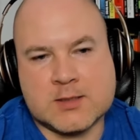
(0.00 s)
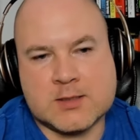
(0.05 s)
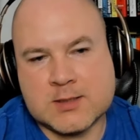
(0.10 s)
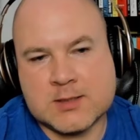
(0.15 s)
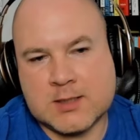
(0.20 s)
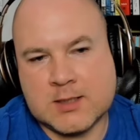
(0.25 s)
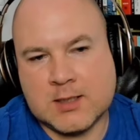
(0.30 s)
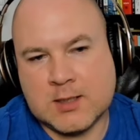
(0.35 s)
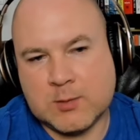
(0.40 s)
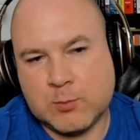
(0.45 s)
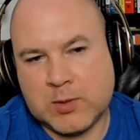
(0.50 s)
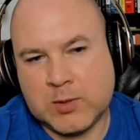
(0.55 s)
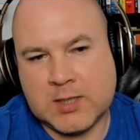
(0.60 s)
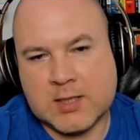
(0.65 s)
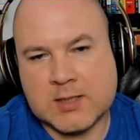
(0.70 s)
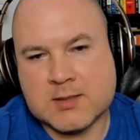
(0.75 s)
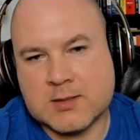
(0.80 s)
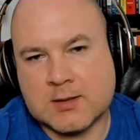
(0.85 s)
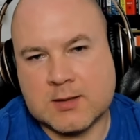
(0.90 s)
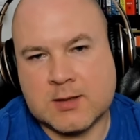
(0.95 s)
and just keep
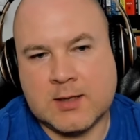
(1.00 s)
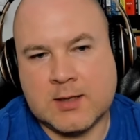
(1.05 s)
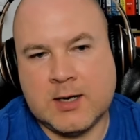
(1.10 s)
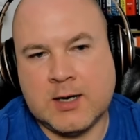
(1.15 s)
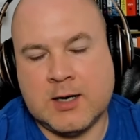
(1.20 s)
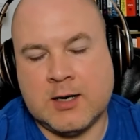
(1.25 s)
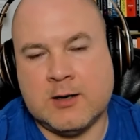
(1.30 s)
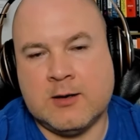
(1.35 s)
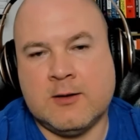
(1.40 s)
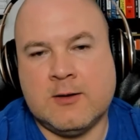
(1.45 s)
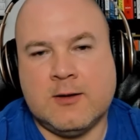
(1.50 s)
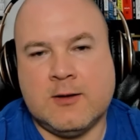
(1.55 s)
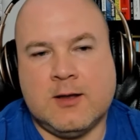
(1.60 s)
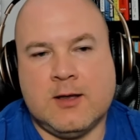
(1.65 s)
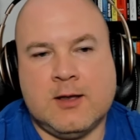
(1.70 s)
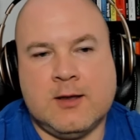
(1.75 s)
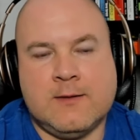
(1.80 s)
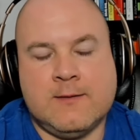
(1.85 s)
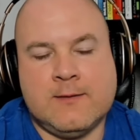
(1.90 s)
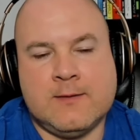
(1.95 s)
hitting there
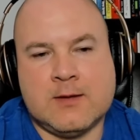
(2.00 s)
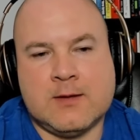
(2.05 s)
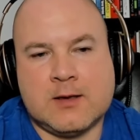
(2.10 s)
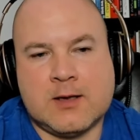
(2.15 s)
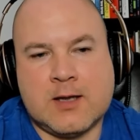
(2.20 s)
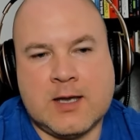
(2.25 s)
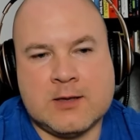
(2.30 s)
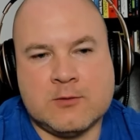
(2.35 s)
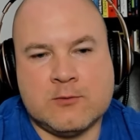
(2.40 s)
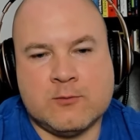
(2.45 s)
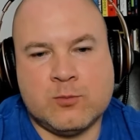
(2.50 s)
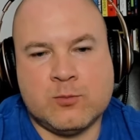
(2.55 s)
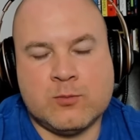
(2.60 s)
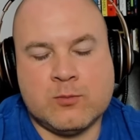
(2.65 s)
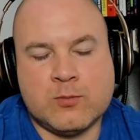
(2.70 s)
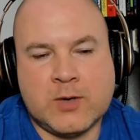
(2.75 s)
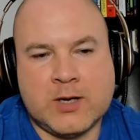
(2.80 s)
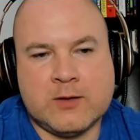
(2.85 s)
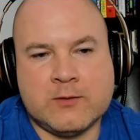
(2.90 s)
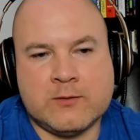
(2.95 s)
and kind of
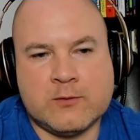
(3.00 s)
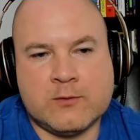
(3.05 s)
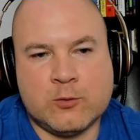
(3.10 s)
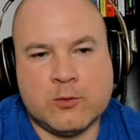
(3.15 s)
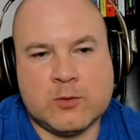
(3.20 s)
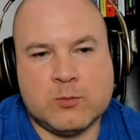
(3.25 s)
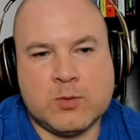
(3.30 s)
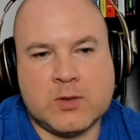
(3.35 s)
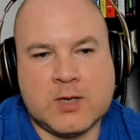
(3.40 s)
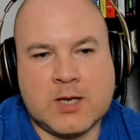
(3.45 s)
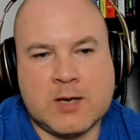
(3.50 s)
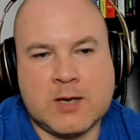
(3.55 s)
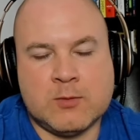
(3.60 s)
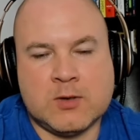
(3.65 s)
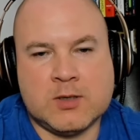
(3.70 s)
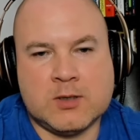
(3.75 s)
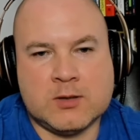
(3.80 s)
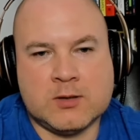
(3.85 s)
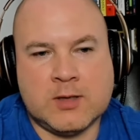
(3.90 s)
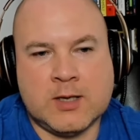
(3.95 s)
break through and become
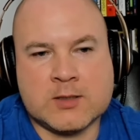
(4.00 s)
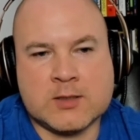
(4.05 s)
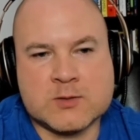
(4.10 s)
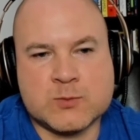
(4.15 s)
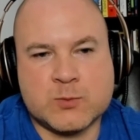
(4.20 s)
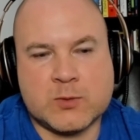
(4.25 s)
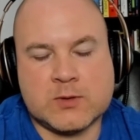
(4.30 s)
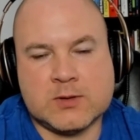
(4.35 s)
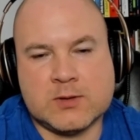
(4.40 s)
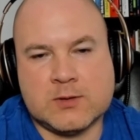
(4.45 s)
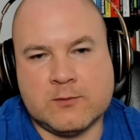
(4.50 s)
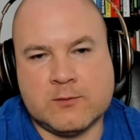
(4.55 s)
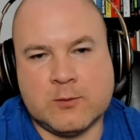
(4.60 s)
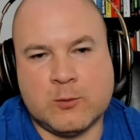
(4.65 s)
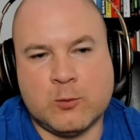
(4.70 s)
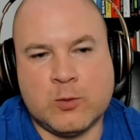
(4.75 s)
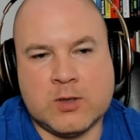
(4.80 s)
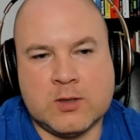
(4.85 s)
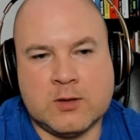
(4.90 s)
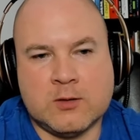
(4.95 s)
a little expert, if
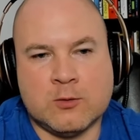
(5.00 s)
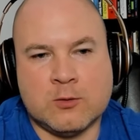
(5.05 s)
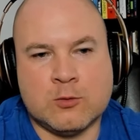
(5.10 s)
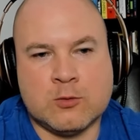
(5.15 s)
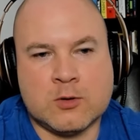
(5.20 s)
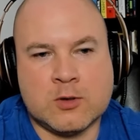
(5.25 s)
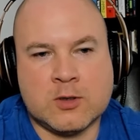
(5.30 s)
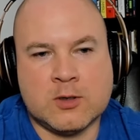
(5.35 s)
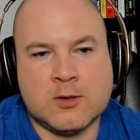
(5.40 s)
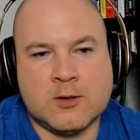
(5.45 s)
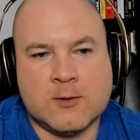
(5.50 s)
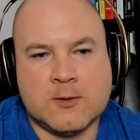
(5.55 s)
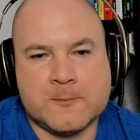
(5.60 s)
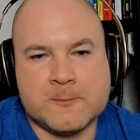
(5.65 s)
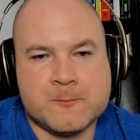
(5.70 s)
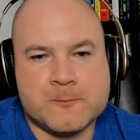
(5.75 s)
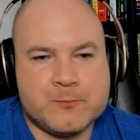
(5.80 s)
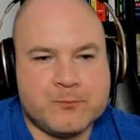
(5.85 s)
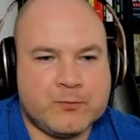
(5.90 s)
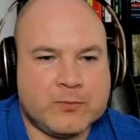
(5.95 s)
you will, or
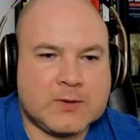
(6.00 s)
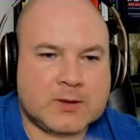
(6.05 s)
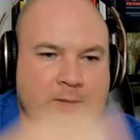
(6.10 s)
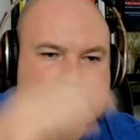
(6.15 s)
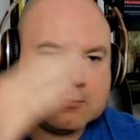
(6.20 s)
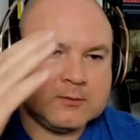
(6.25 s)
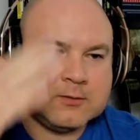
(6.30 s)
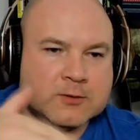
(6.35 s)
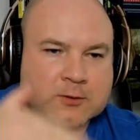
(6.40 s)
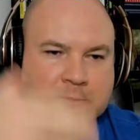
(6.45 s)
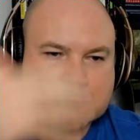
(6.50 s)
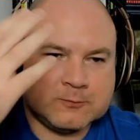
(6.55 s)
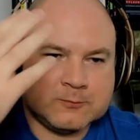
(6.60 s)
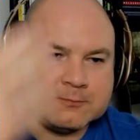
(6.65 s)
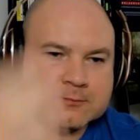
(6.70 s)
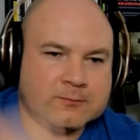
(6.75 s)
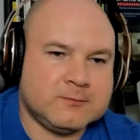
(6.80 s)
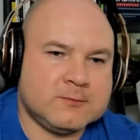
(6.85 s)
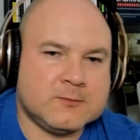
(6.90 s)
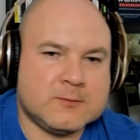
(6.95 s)
you know,